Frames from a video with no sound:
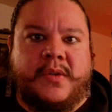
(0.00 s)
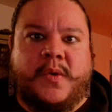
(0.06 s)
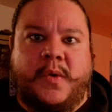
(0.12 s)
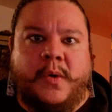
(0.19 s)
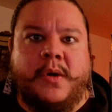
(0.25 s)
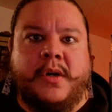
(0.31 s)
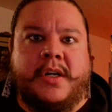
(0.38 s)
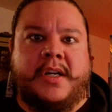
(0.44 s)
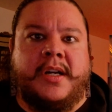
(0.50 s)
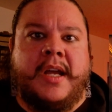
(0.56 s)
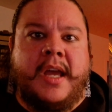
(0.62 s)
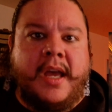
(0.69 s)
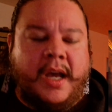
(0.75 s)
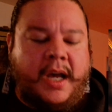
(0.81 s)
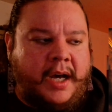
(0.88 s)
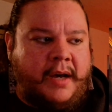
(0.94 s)
quarter
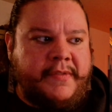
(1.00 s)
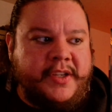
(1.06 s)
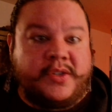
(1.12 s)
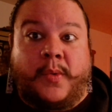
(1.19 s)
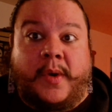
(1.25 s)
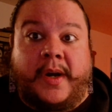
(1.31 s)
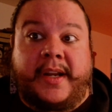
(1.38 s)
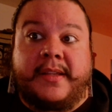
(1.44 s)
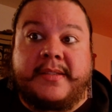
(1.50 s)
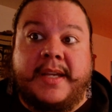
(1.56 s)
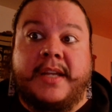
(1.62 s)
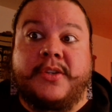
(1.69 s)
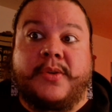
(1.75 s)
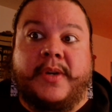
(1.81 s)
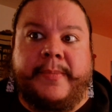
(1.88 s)
of the 20th century,